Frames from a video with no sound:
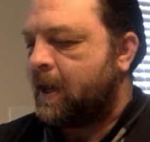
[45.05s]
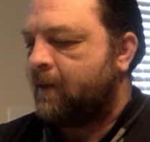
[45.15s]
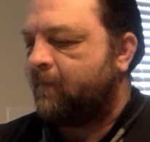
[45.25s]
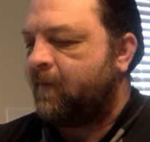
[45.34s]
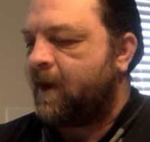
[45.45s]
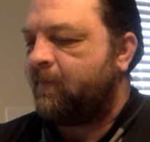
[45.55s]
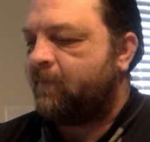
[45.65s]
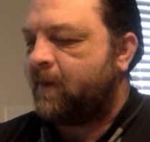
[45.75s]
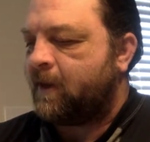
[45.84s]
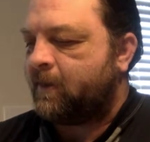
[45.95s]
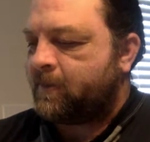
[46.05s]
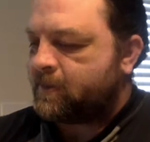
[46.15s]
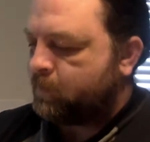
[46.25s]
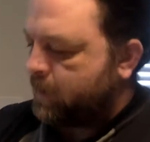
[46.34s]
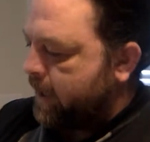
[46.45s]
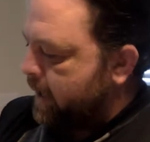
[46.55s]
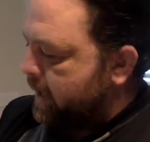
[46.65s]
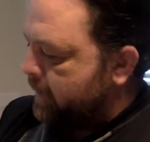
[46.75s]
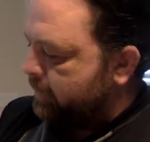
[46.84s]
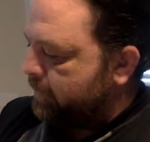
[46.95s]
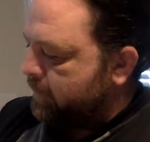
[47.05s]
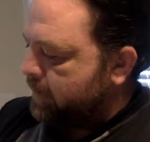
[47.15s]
In 5/5, we have